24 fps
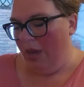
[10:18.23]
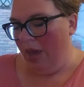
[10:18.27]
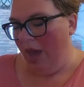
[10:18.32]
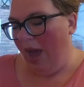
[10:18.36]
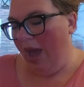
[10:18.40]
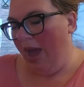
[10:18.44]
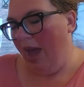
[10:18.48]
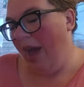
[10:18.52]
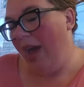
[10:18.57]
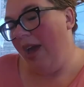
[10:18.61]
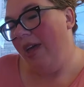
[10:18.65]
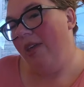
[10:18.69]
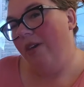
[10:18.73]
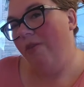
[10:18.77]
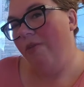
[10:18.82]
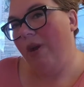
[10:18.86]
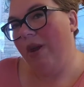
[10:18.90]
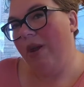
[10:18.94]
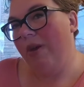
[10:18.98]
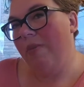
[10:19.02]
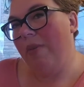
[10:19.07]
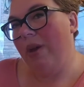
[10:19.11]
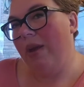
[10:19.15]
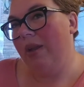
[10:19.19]
I highly
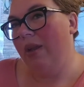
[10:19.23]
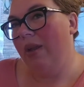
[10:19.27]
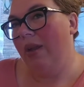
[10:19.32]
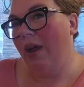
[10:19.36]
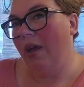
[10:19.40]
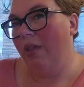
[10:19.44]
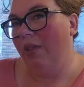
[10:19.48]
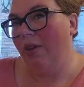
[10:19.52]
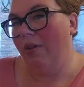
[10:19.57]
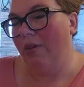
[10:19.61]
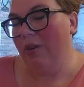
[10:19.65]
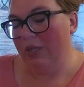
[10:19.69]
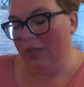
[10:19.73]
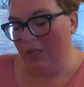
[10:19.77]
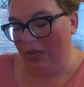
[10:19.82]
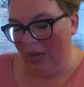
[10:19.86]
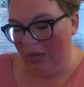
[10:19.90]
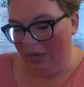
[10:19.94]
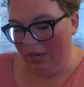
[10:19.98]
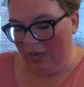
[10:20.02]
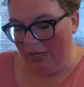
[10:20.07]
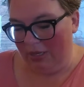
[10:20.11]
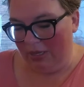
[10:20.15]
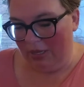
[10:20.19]
recommend it, although it's
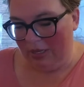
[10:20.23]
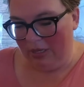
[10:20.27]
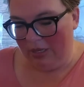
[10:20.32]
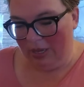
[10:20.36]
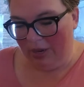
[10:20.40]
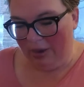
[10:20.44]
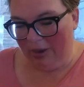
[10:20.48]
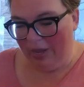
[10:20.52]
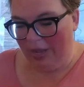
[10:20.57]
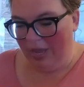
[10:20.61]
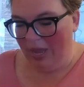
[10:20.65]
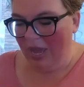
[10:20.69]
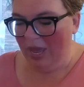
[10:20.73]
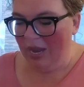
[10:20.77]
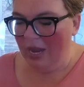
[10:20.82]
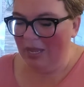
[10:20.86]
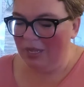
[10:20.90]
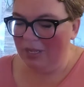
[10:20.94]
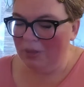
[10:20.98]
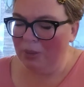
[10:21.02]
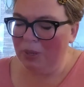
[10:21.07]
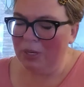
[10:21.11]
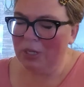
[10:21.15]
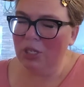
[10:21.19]
not necessary. And
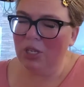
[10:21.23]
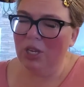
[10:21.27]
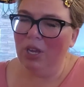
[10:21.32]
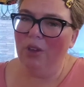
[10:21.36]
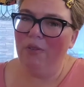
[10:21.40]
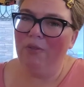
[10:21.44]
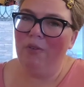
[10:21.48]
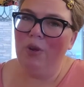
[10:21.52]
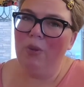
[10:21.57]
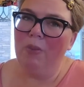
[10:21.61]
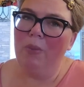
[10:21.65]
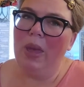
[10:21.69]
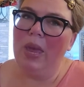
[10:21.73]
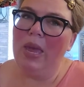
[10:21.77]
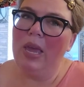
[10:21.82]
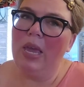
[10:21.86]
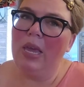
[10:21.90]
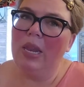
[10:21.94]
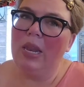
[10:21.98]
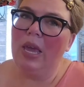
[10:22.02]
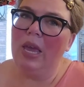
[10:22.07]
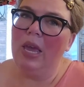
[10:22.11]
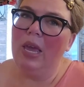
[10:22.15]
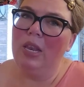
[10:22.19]
especially if you're
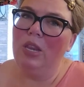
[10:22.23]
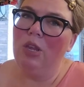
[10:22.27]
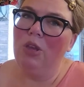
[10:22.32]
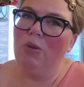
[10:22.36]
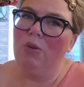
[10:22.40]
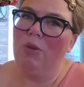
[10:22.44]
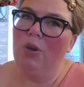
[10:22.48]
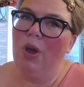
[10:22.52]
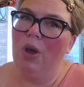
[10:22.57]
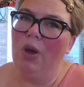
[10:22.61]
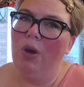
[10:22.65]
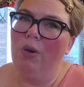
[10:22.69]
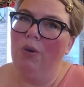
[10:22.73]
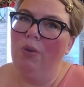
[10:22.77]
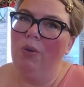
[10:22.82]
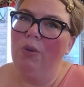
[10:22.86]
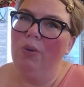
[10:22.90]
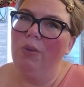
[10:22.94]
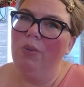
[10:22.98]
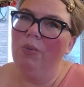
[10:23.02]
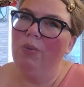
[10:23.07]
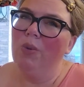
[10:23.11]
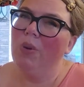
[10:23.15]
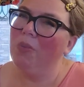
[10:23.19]
making it and you know
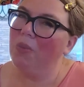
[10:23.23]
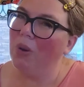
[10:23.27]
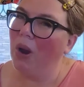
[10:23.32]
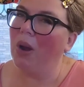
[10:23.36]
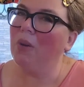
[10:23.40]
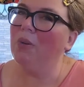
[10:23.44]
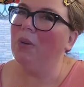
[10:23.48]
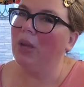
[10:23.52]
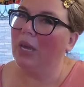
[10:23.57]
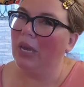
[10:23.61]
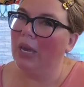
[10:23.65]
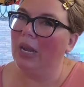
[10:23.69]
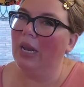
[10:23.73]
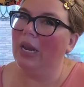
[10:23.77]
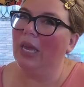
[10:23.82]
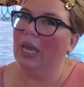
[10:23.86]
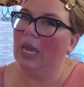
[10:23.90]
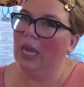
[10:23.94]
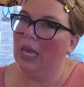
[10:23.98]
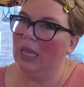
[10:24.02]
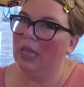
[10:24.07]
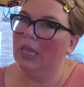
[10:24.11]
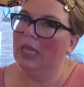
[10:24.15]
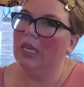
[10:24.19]
we're probably going to
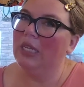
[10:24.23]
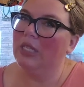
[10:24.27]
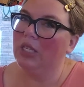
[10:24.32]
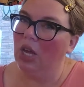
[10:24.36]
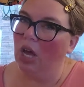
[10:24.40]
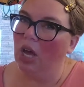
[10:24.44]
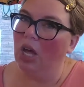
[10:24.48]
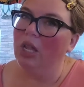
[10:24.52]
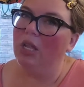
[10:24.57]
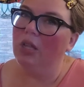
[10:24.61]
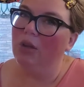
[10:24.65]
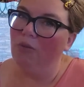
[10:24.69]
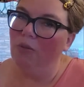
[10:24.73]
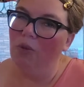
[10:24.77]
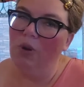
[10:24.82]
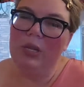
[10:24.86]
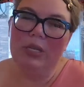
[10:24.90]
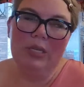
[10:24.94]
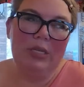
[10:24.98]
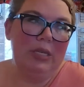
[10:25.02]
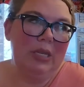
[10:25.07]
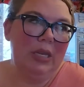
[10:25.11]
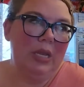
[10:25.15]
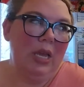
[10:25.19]
eat this all in
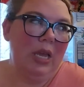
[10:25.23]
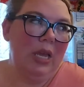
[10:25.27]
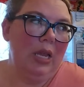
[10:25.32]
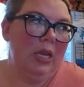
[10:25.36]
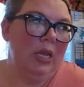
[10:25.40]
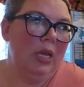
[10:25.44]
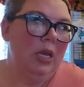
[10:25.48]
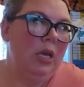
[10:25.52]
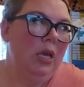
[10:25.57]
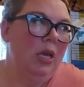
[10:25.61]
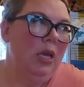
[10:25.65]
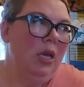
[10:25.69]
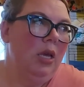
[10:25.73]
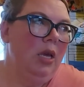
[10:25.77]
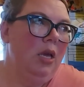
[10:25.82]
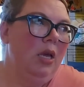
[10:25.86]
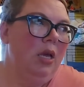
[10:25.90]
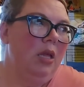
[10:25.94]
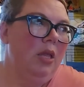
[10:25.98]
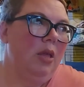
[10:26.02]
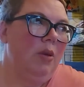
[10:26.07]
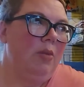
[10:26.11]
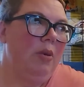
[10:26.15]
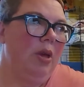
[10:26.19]
one sitting.
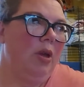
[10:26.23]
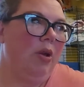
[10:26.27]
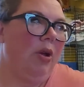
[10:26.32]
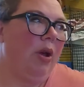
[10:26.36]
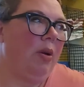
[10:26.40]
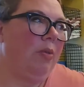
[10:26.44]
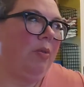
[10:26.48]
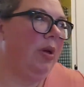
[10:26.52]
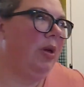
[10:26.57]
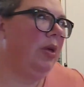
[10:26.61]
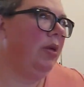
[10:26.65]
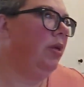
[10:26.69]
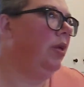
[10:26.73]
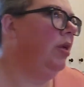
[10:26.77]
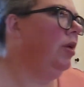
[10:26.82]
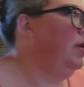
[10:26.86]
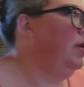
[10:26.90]
Let me grab a